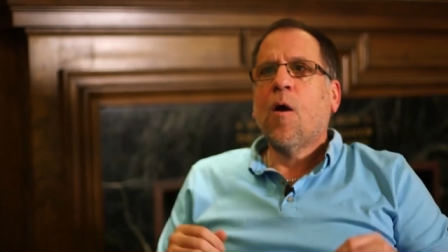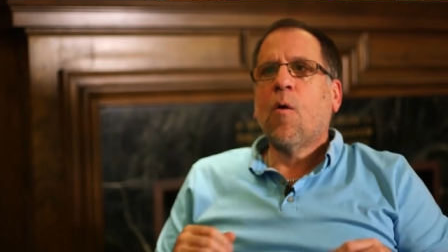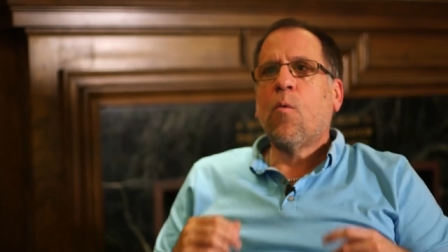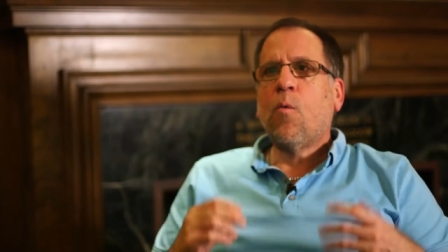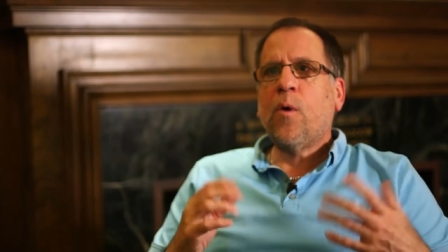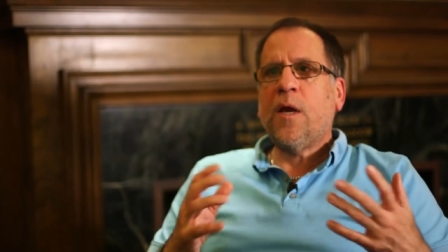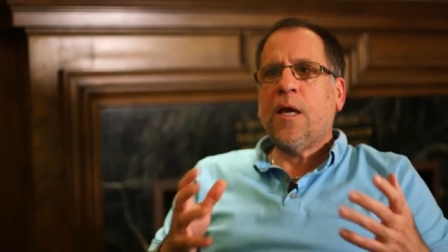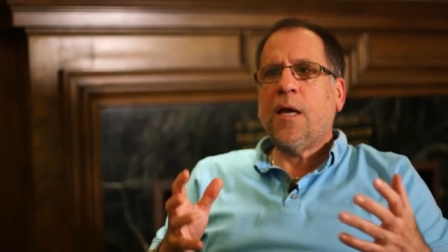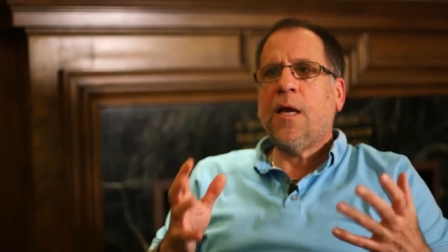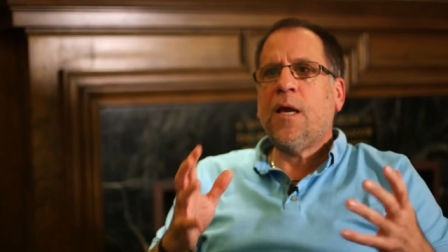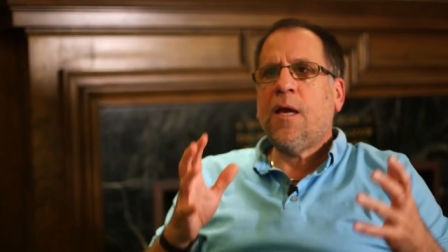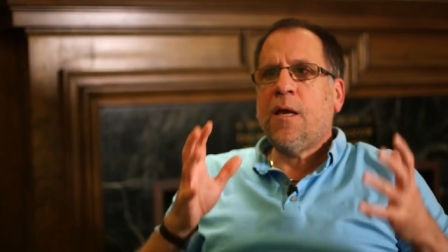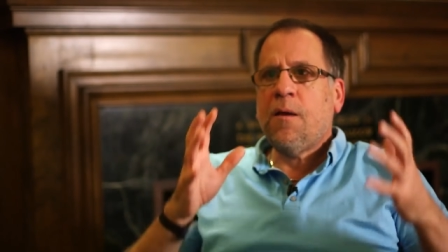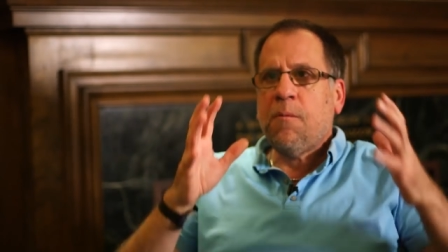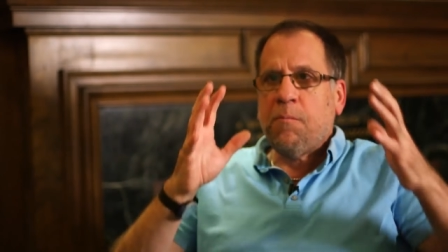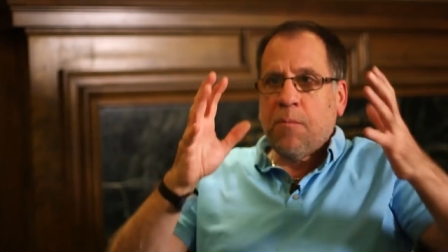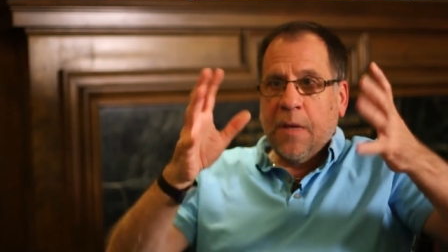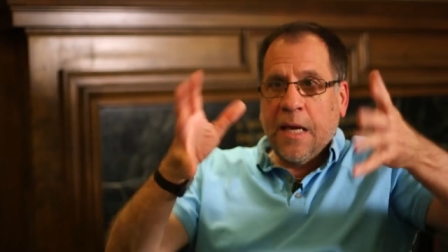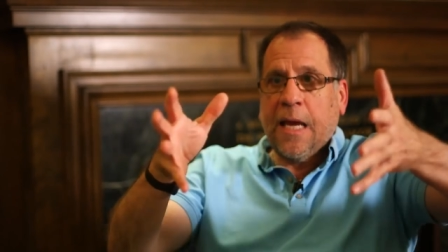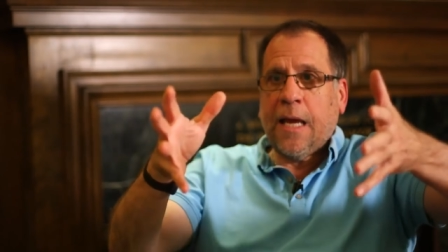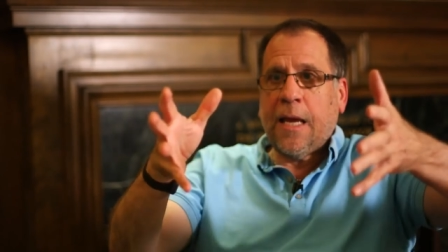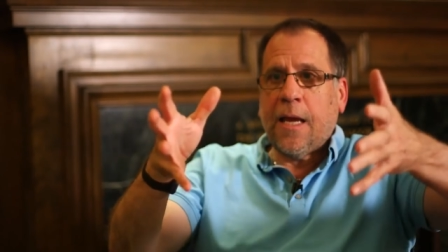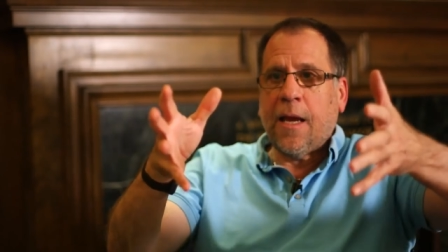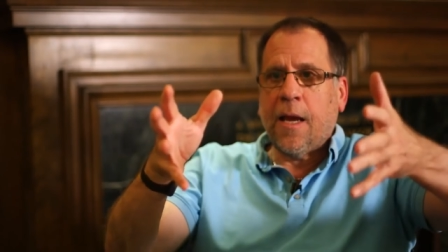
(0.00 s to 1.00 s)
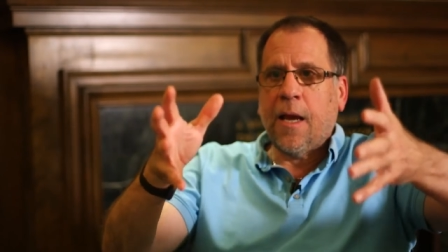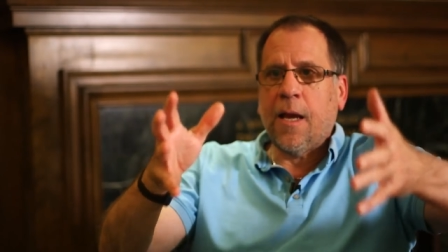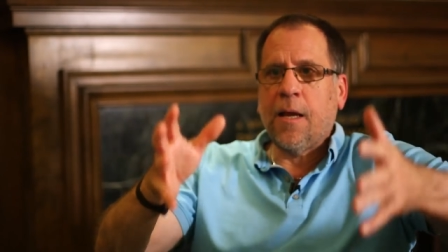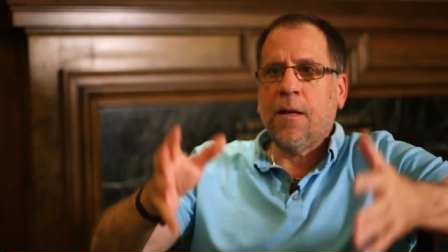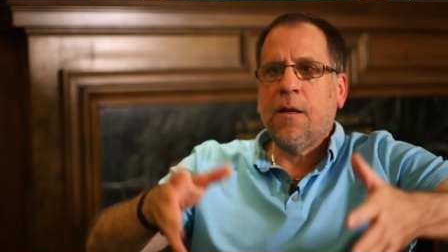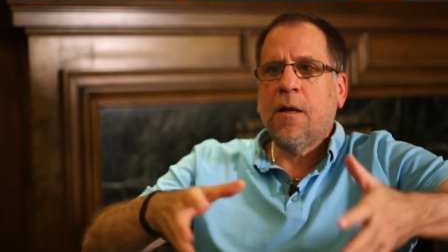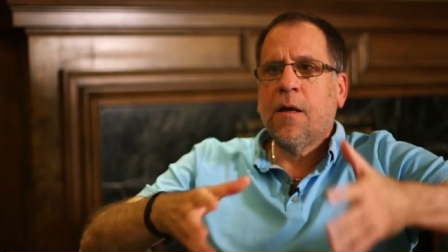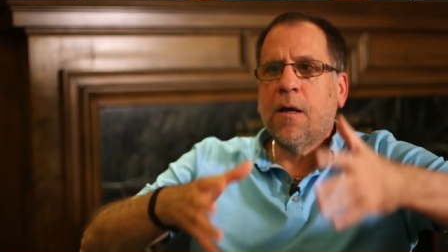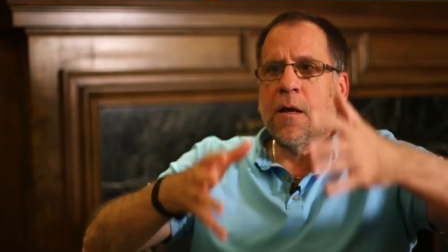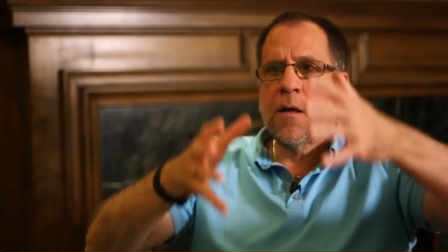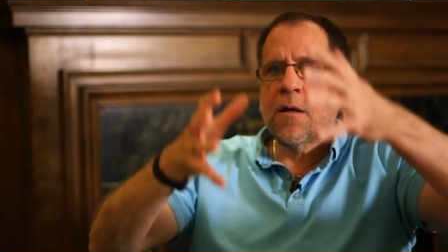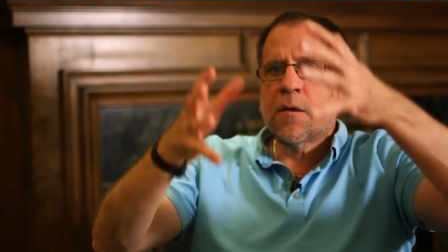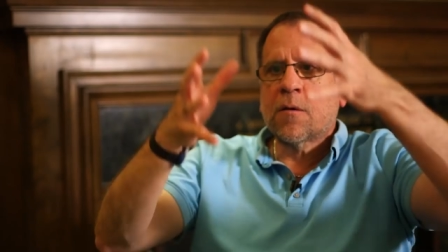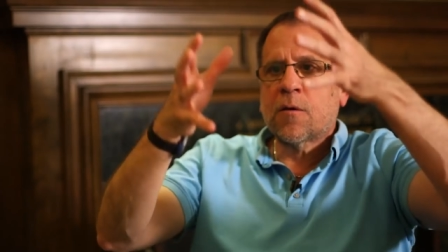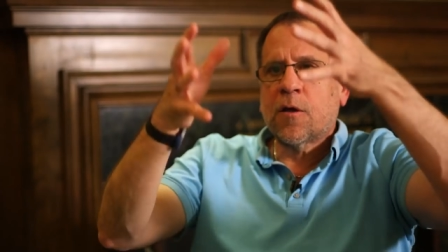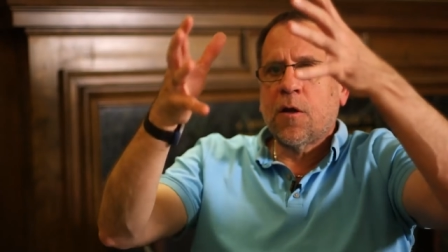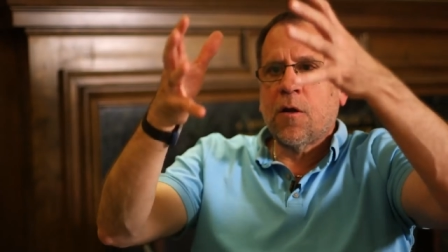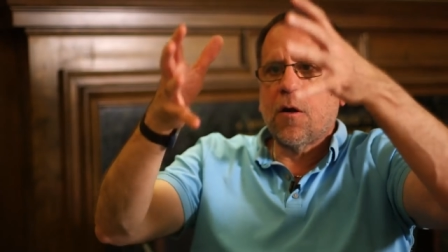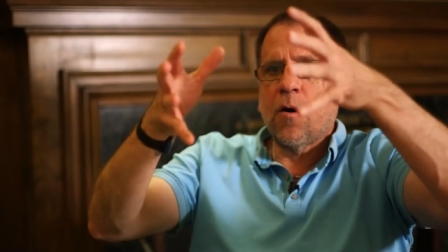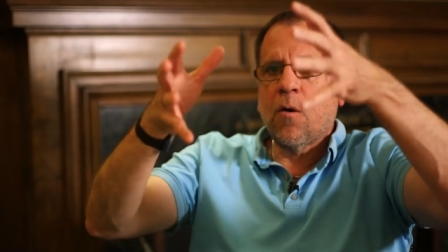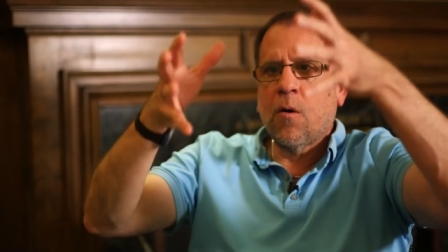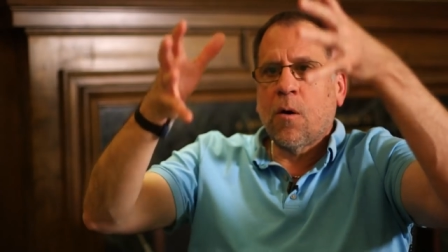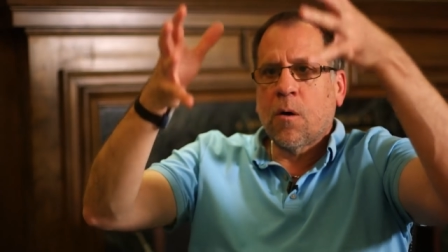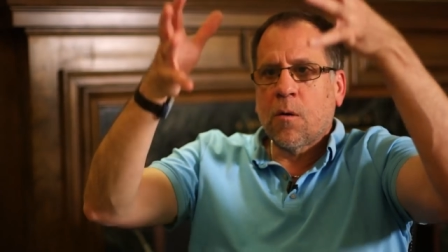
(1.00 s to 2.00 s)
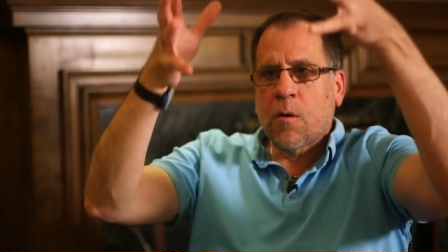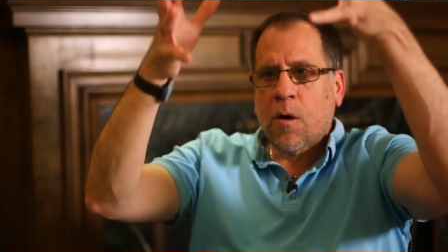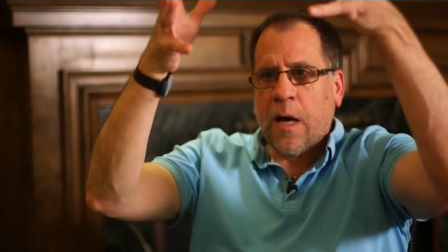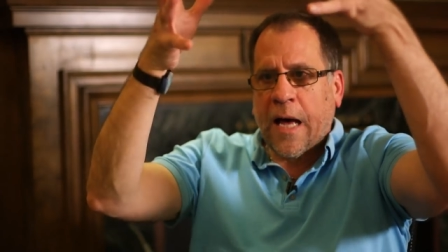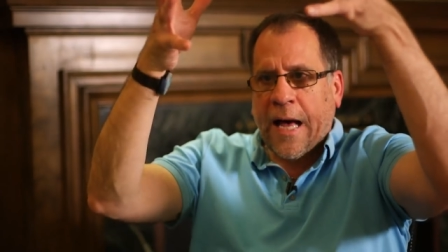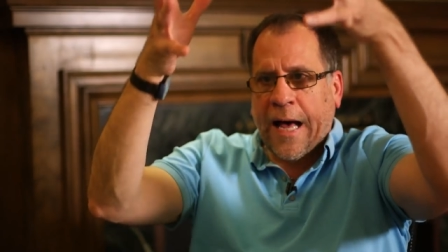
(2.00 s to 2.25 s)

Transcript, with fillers: We mean, you know,